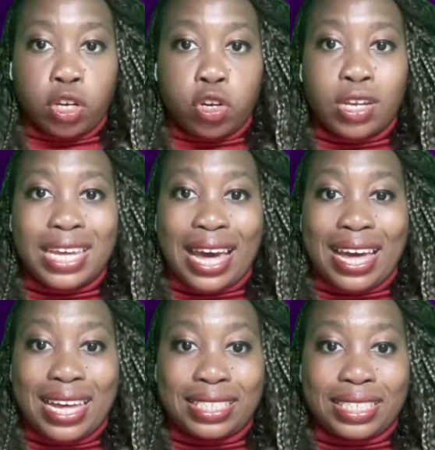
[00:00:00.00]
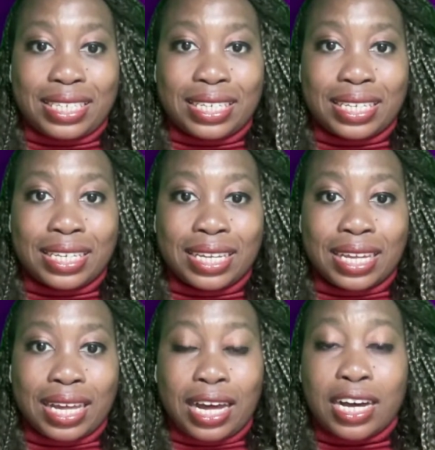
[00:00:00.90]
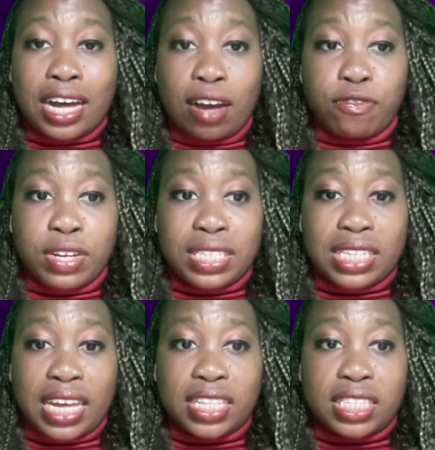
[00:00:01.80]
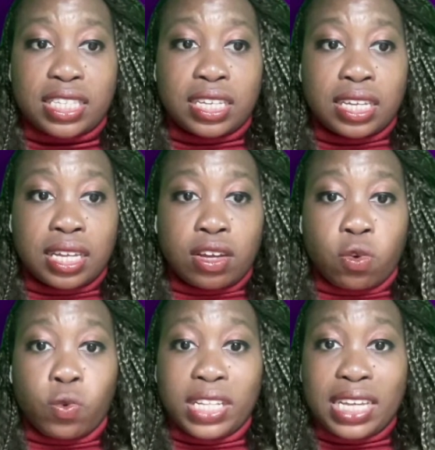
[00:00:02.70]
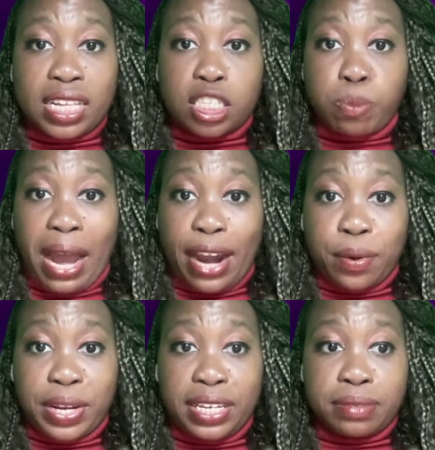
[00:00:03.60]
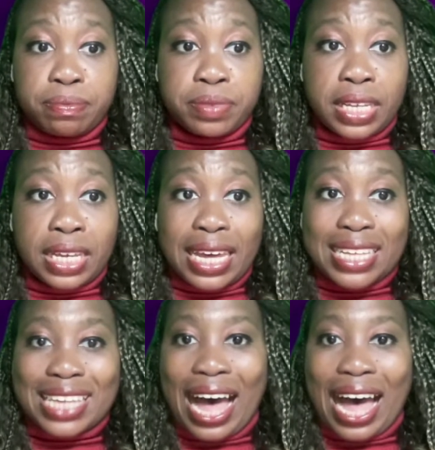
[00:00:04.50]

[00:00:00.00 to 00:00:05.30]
create a conference that's really inspiring. It's